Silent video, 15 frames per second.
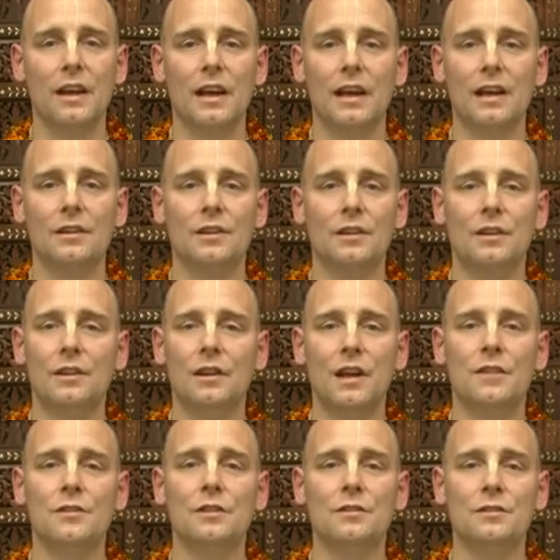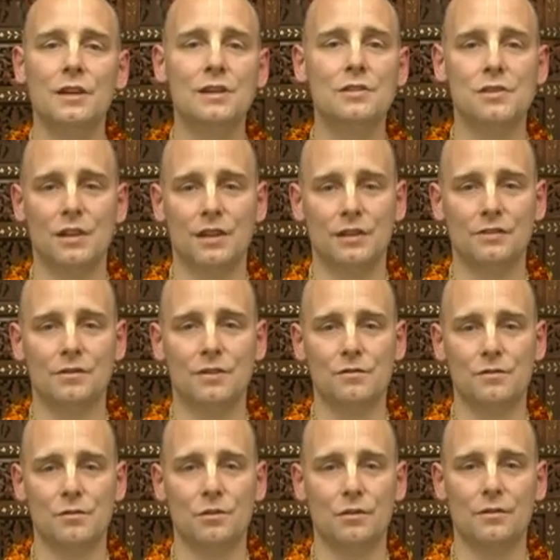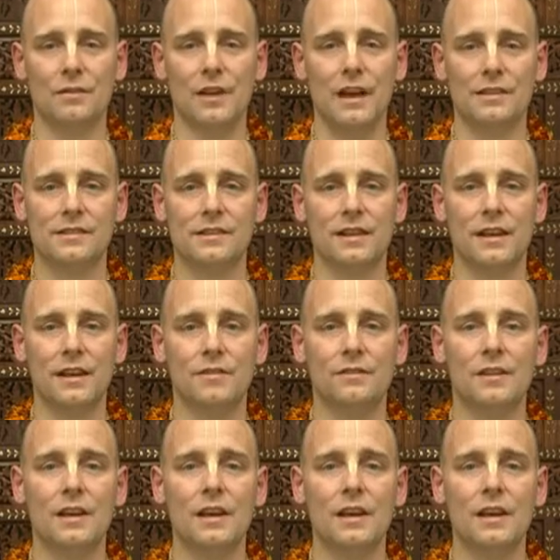in the, in the teachings of Srila Vyasadeva,